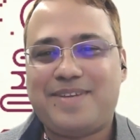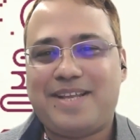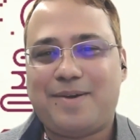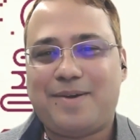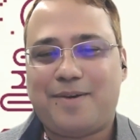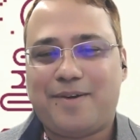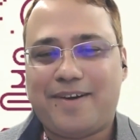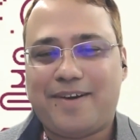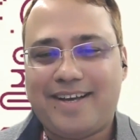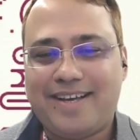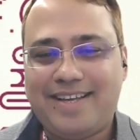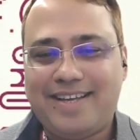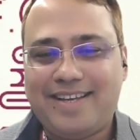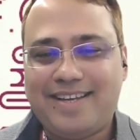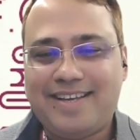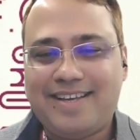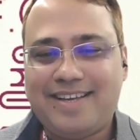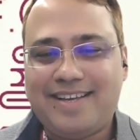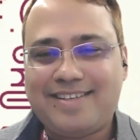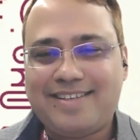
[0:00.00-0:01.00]
been a
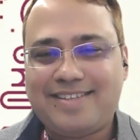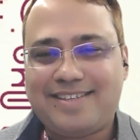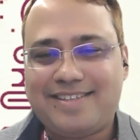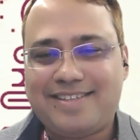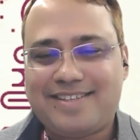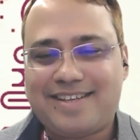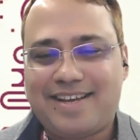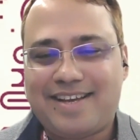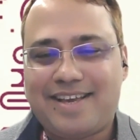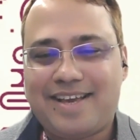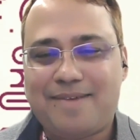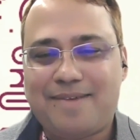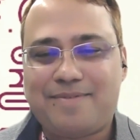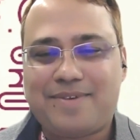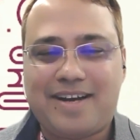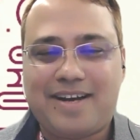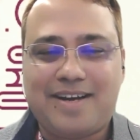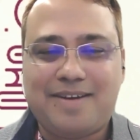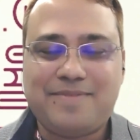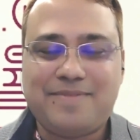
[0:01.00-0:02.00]
while since I
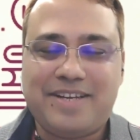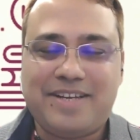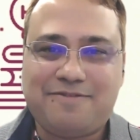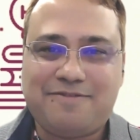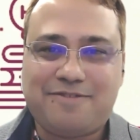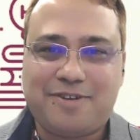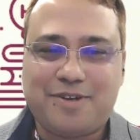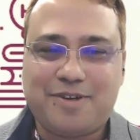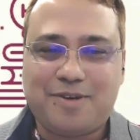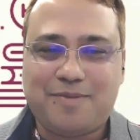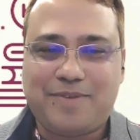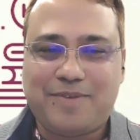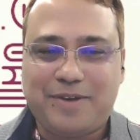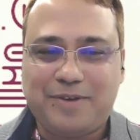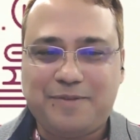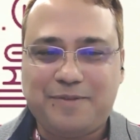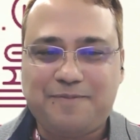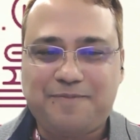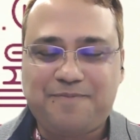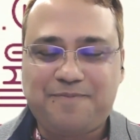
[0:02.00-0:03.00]
have come in front of
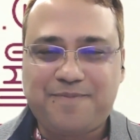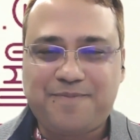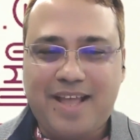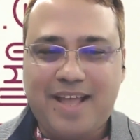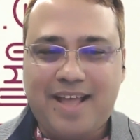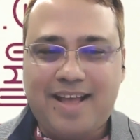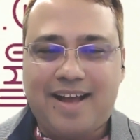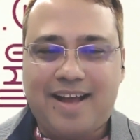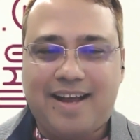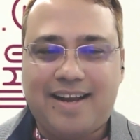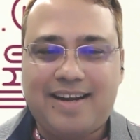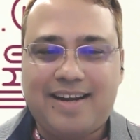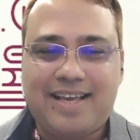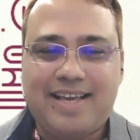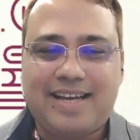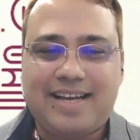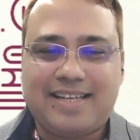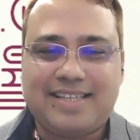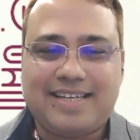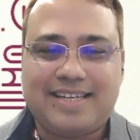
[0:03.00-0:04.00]
you.
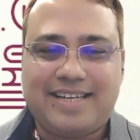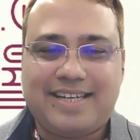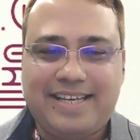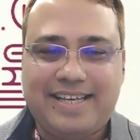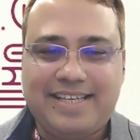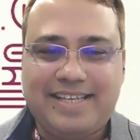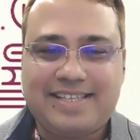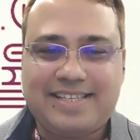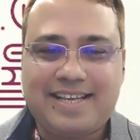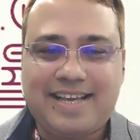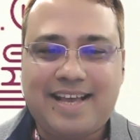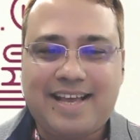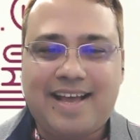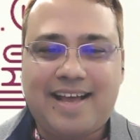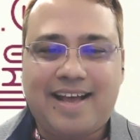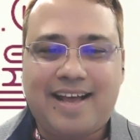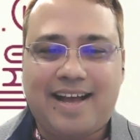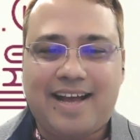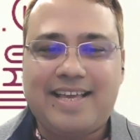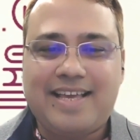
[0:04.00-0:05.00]
Unlike other days,
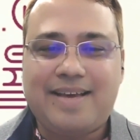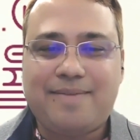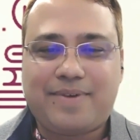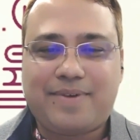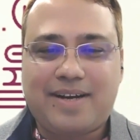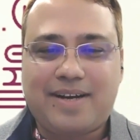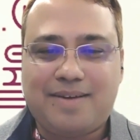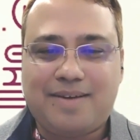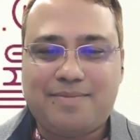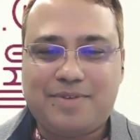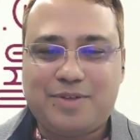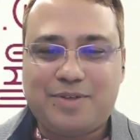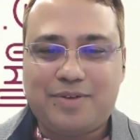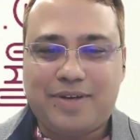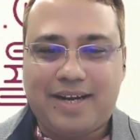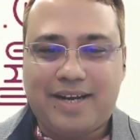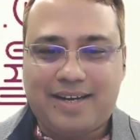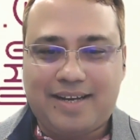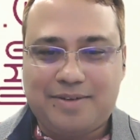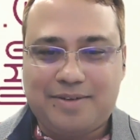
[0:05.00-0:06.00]
I have come to
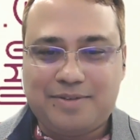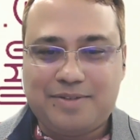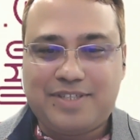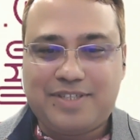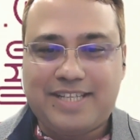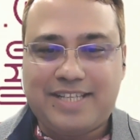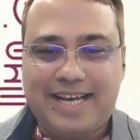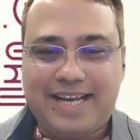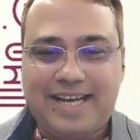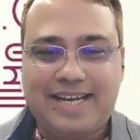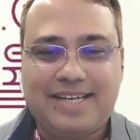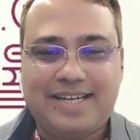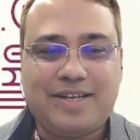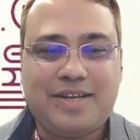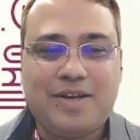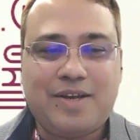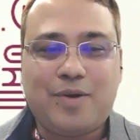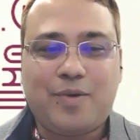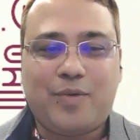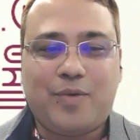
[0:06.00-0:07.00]
announce that
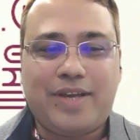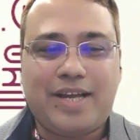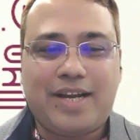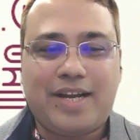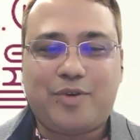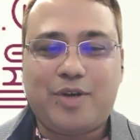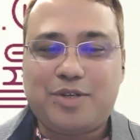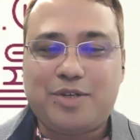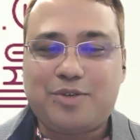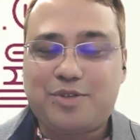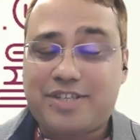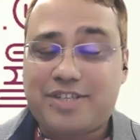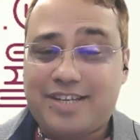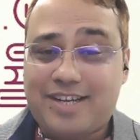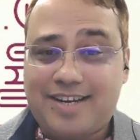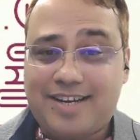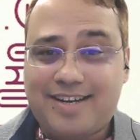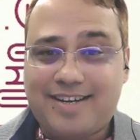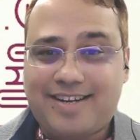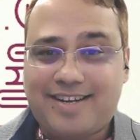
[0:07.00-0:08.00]
we are going to
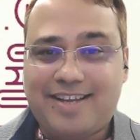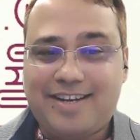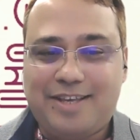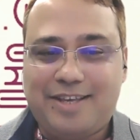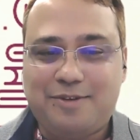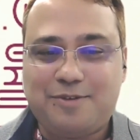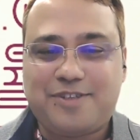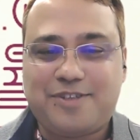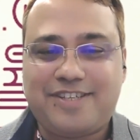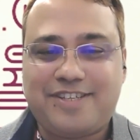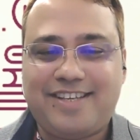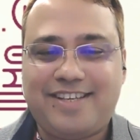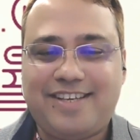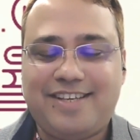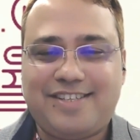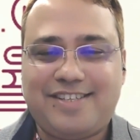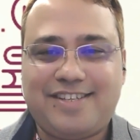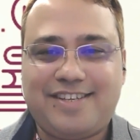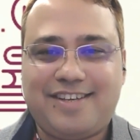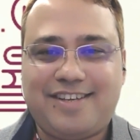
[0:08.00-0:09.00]
start a new
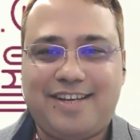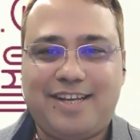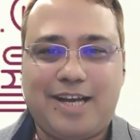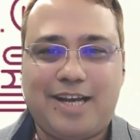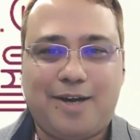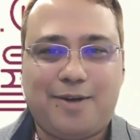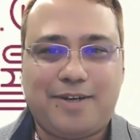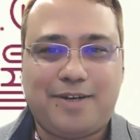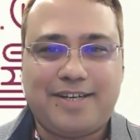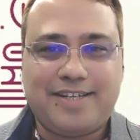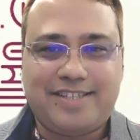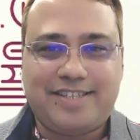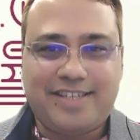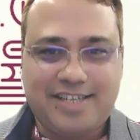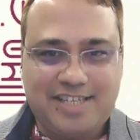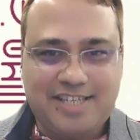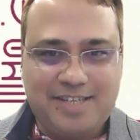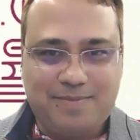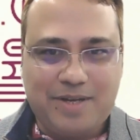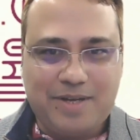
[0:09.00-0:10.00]
series in our
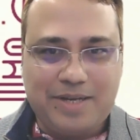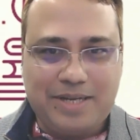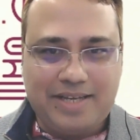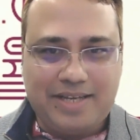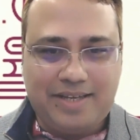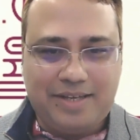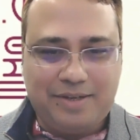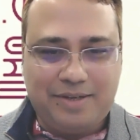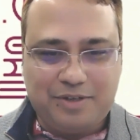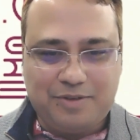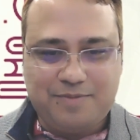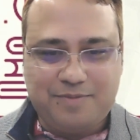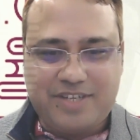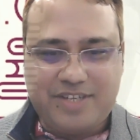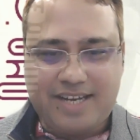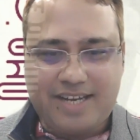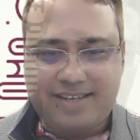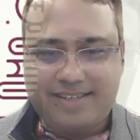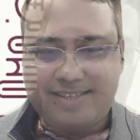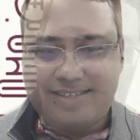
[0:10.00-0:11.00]
JRCP YouTube
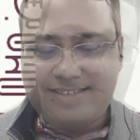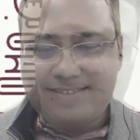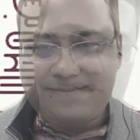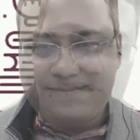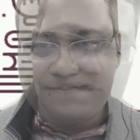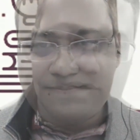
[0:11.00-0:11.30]
channel.